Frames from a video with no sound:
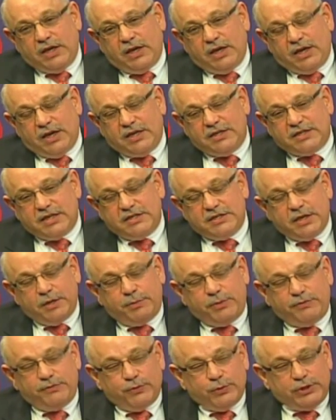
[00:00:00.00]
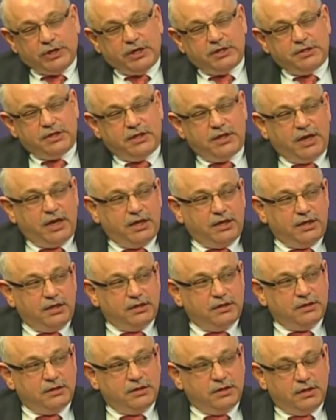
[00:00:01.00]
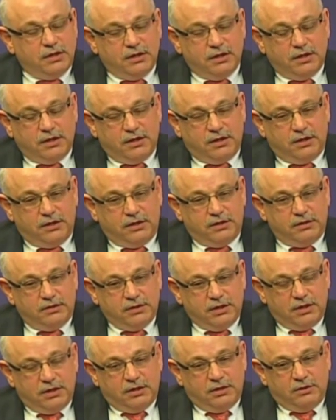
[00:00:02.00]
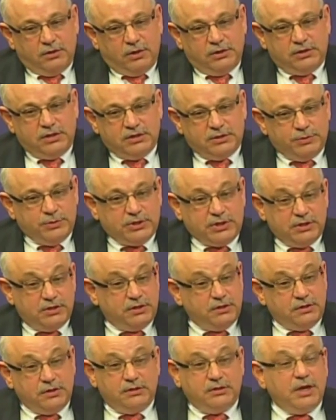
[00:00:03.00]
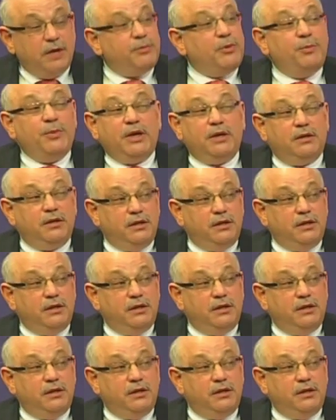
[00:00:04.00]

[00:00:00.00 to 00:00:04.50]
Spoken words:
As I said, before 1980, autism was considered a type of mental